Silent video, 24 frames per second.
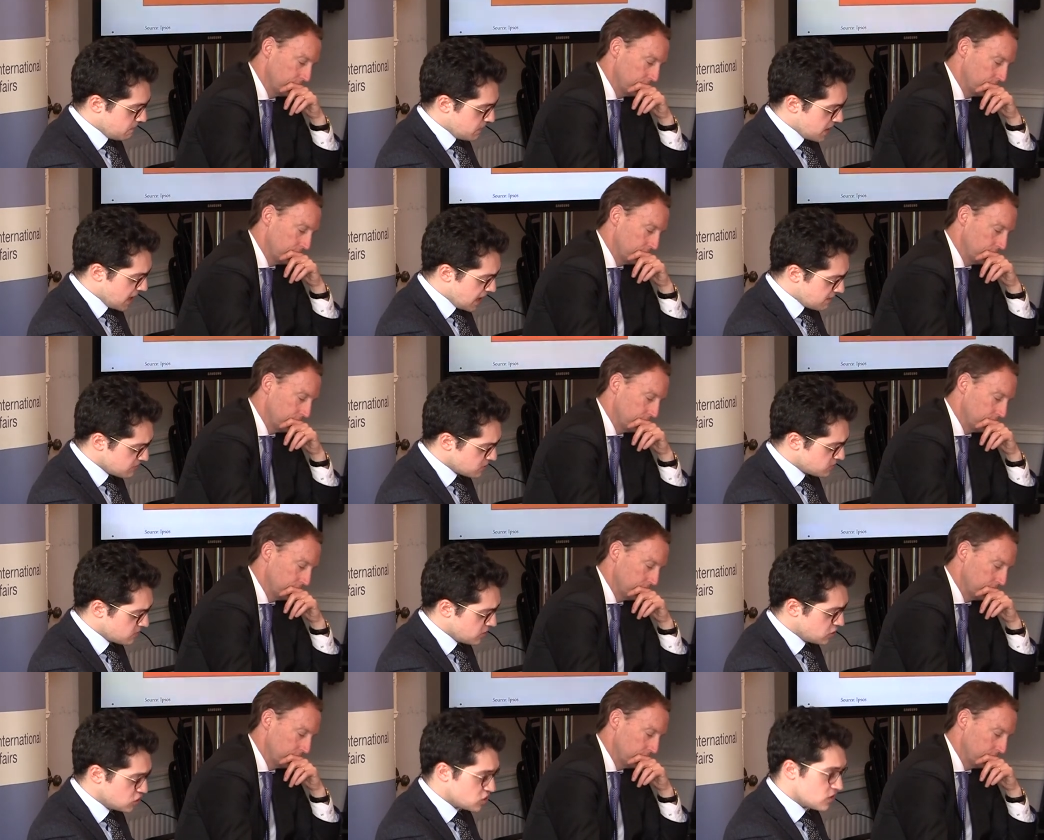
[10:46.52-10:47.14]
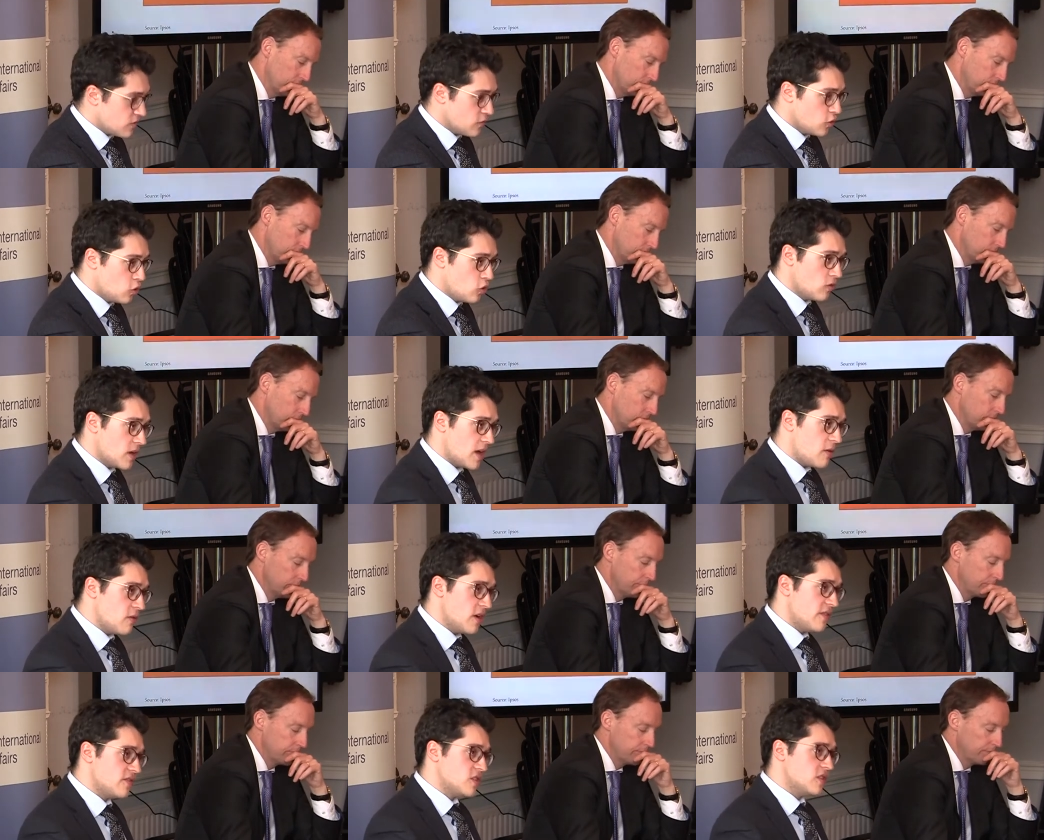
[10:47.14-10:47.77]
Speaker 1: Perhaps most of all,
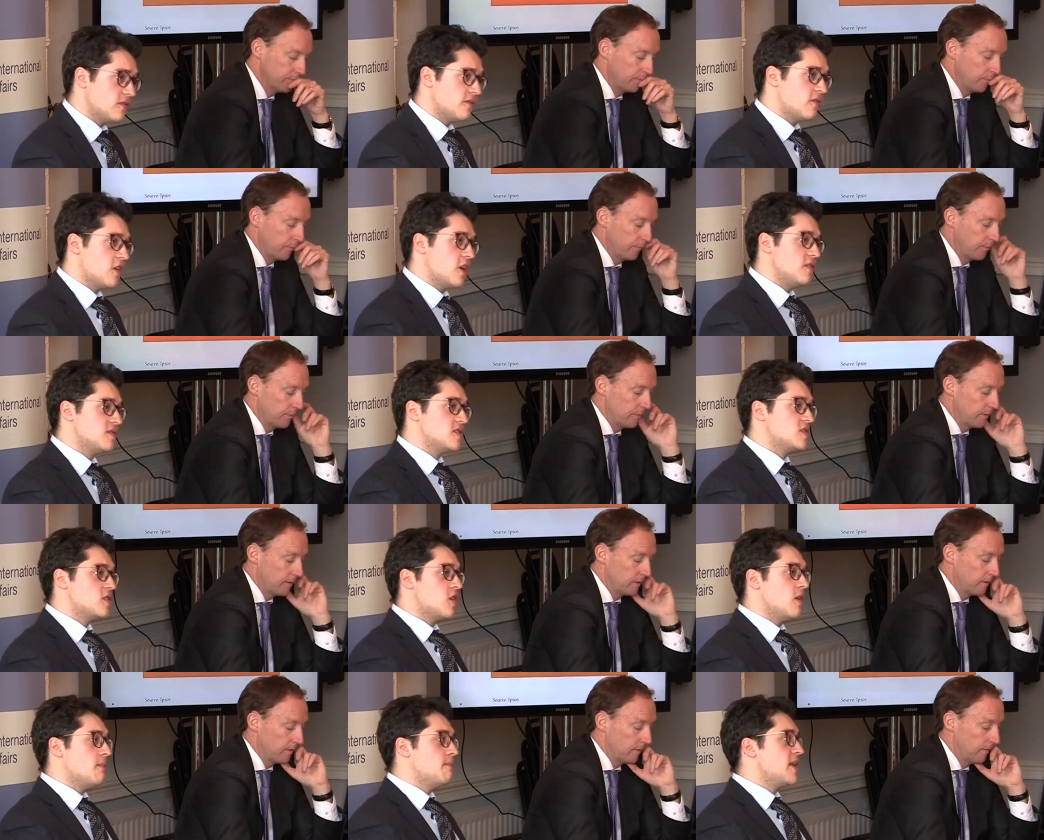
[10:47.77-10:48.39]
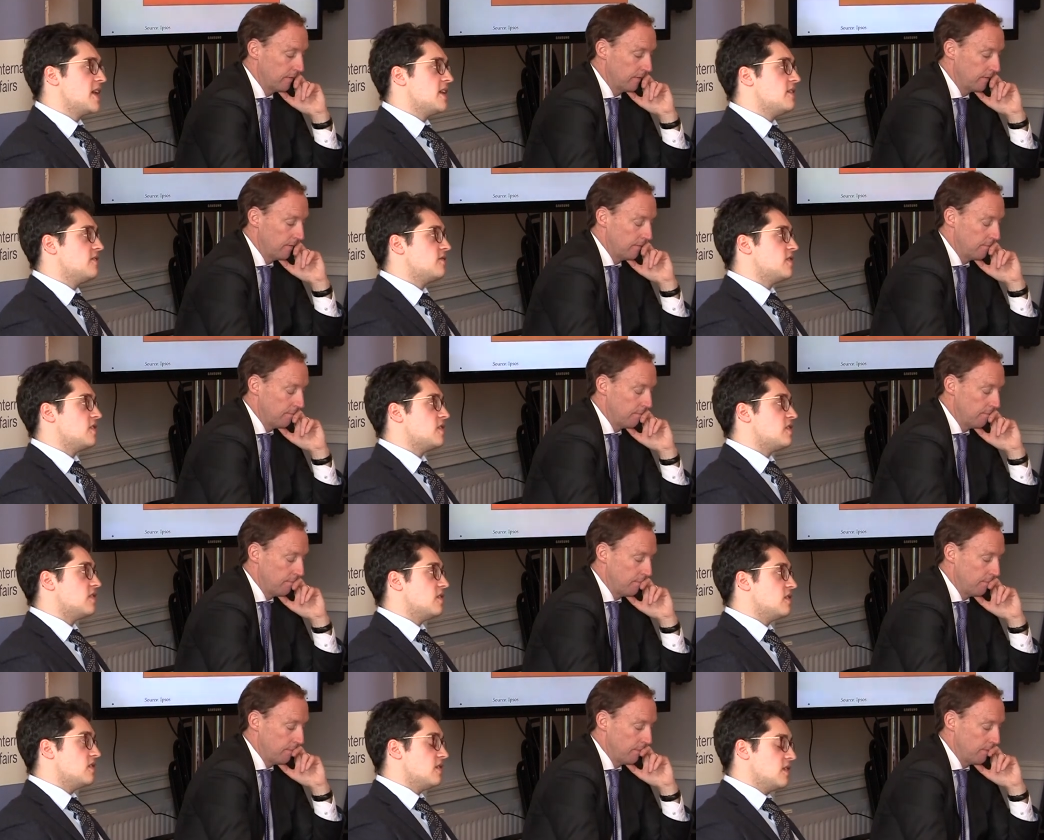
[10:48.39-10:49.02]
however, the Five Star
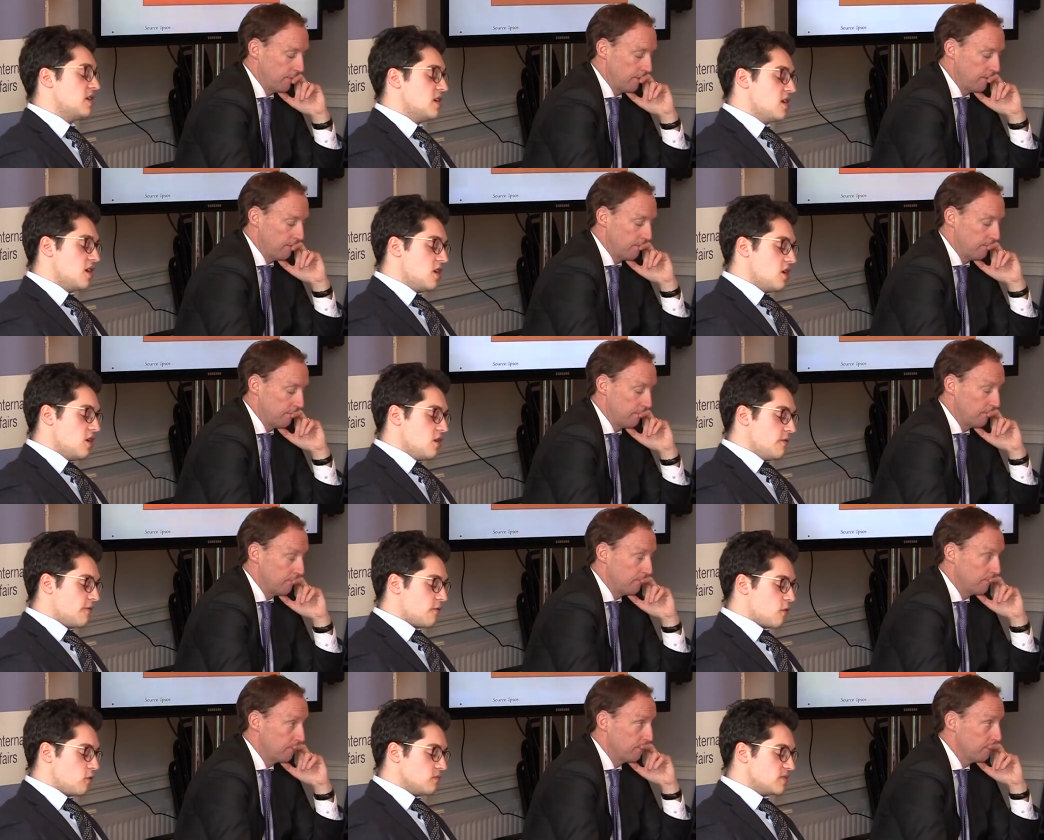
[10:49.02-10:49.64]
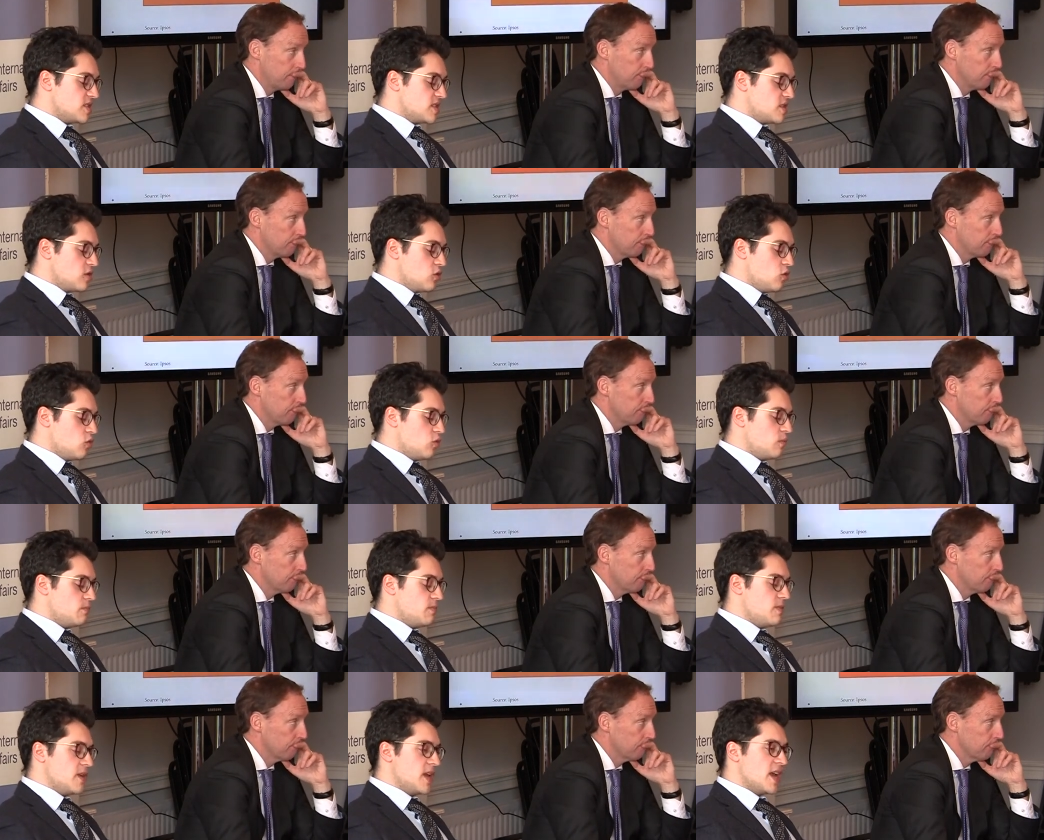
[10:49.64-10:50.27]
benefited from still
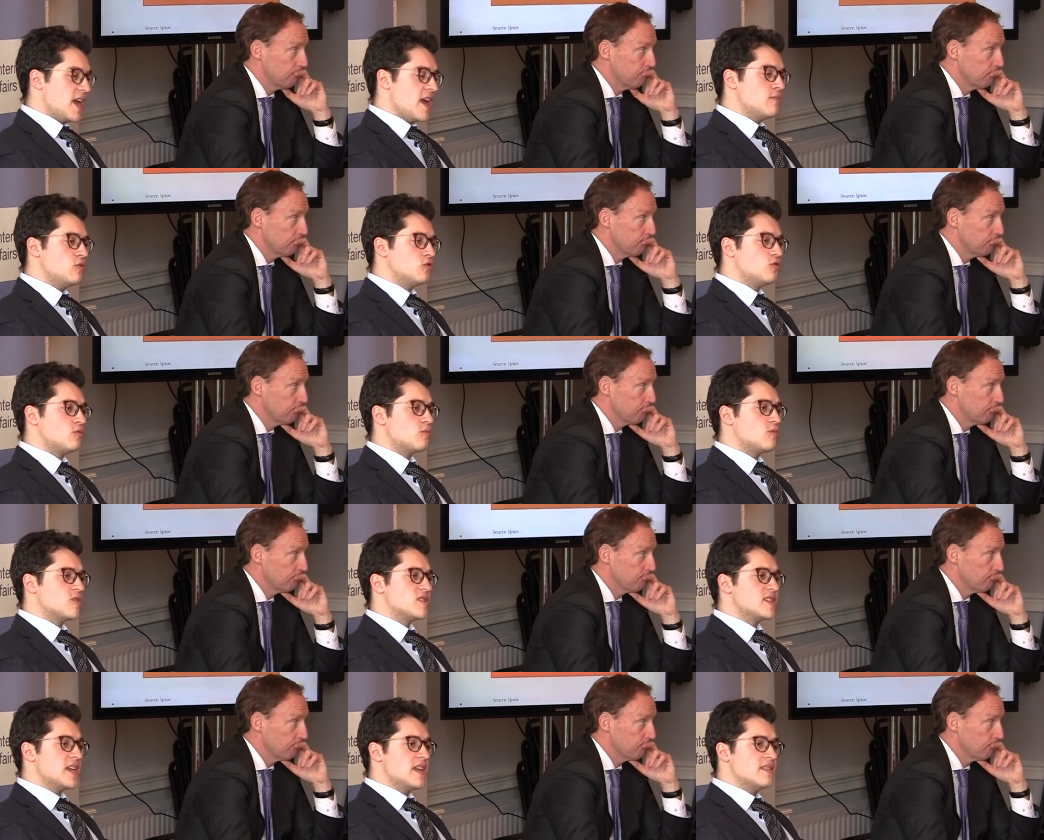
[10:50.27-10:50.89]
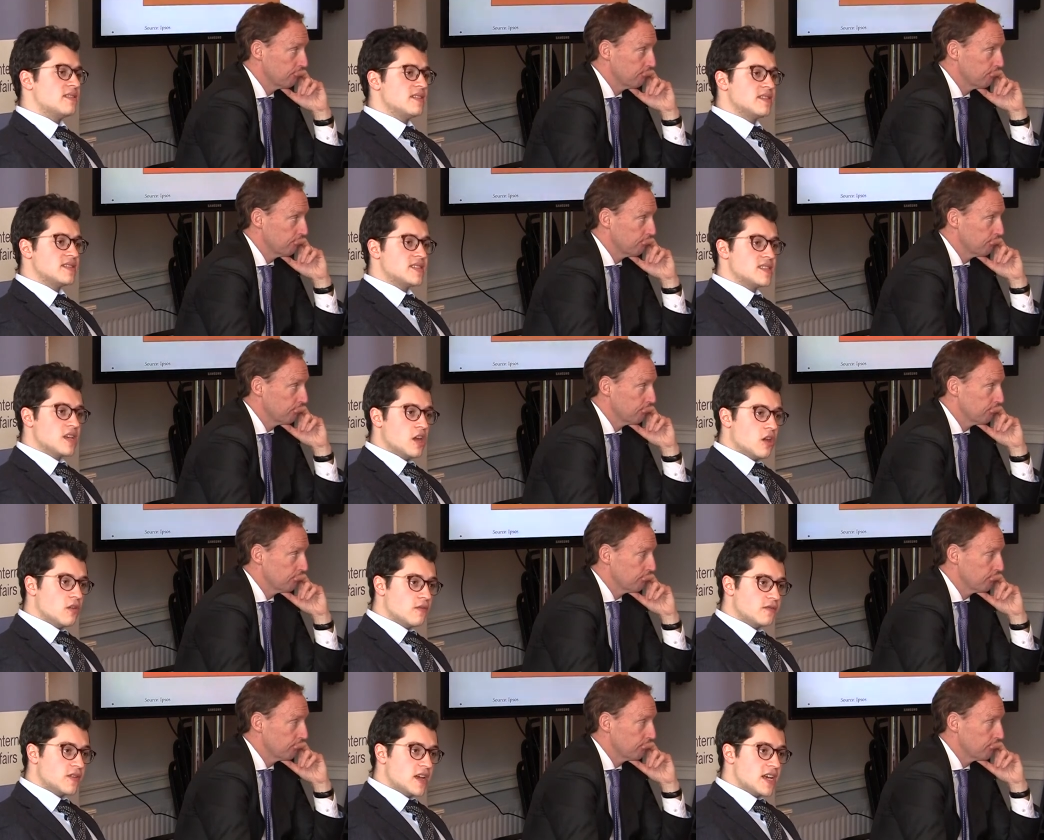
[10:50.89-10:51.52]
being able to present
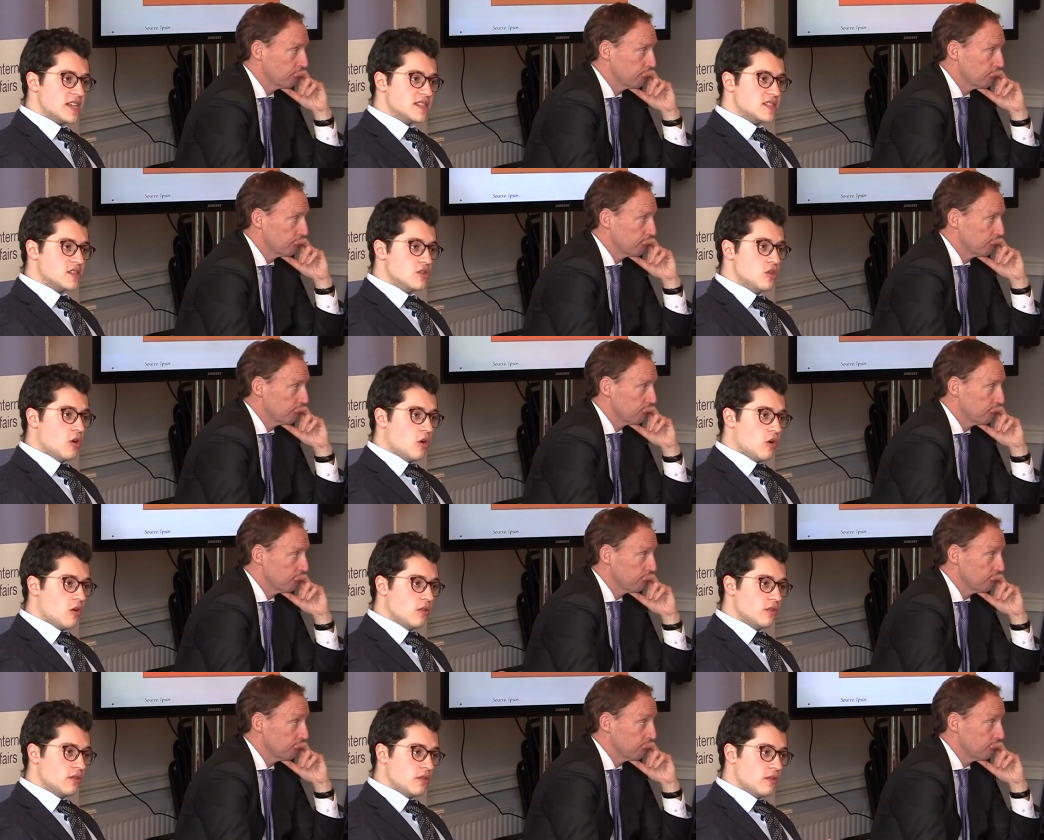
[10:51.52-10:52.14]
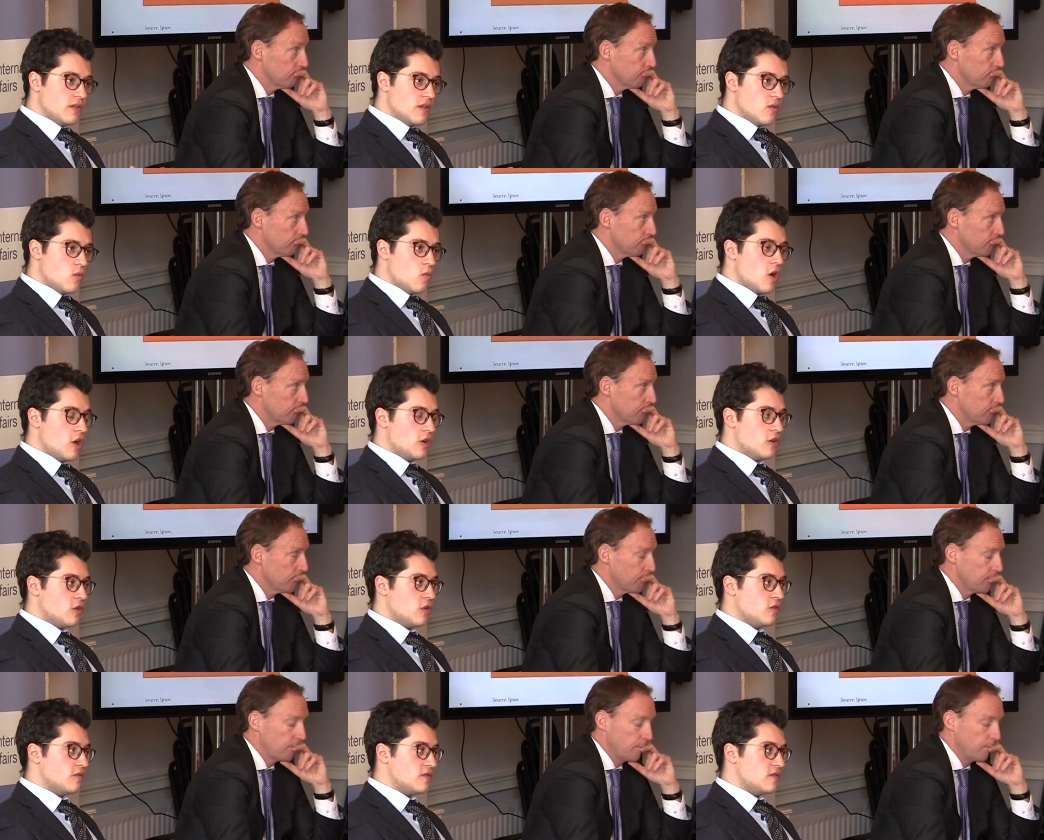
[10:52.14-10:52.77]
itself as not one